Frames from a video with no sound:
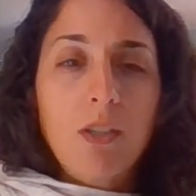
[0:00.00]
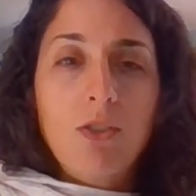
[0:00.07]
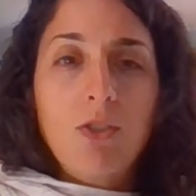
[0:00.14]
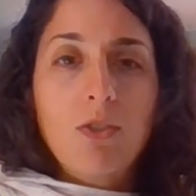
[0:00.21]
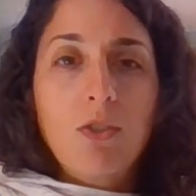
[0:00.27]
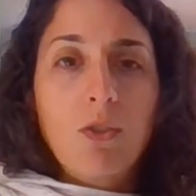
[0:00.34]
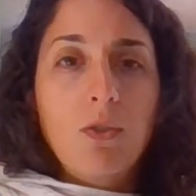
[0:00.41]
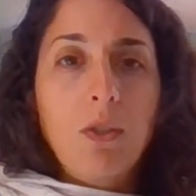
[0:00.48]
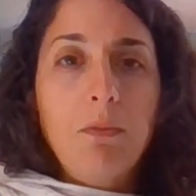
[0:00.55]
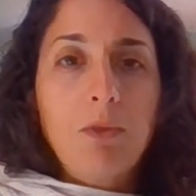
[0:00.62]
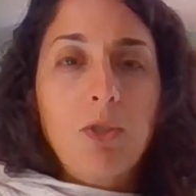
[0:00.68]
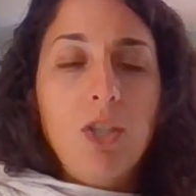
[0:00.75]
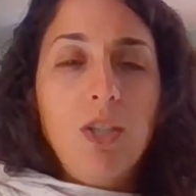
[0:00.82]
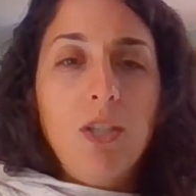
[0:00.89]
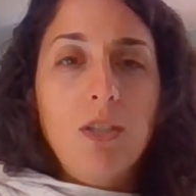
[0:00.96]
It's just cream
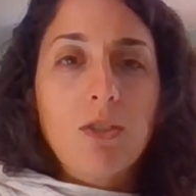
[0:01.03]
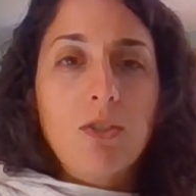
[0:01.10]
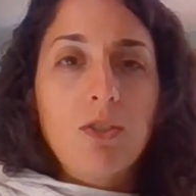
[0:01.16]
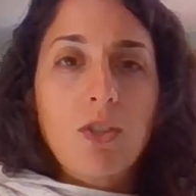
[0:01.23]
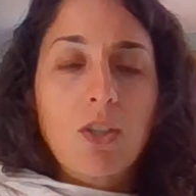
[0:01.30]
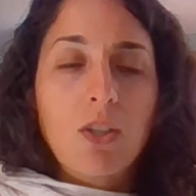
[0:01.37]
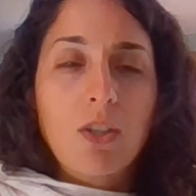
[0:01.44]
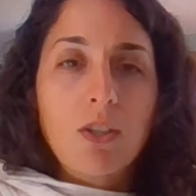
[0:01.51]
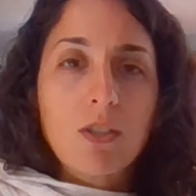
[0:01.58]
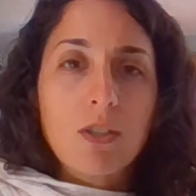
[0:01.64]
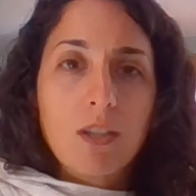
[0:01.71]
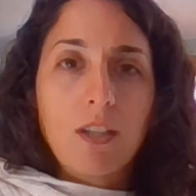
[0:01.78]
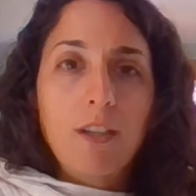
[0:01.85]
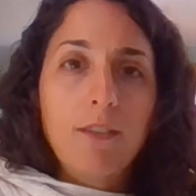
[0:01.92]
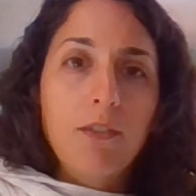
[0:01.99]
cheese and sugar and
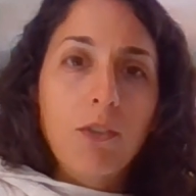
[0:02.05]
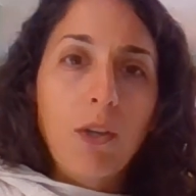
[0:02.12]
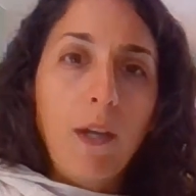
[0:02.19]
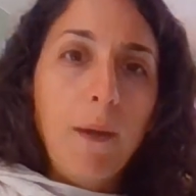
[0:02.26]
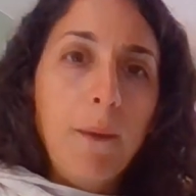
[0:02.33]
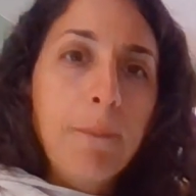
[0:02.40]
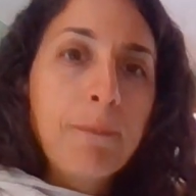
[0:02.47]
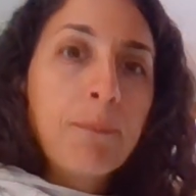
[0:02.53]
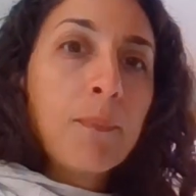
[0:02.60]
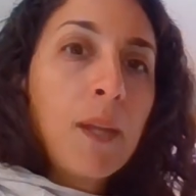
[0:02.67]
stuff, okay?